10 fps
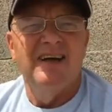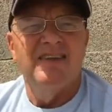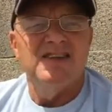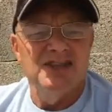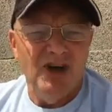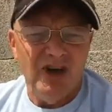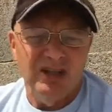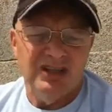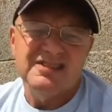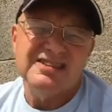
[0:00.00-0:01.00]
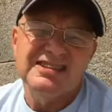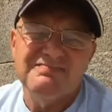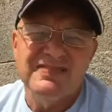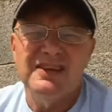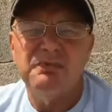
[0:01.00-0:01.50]

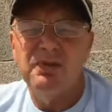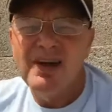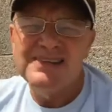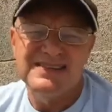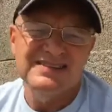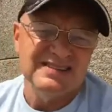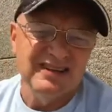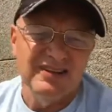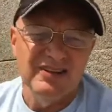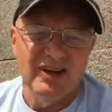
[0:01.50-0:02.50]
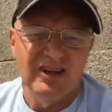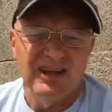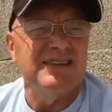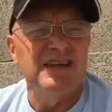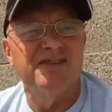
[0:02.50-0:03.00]
The prices are not
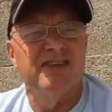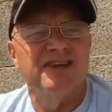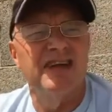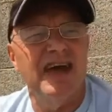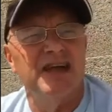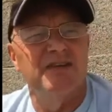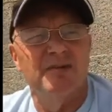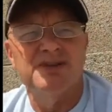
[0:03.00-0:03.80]
that different in any of them.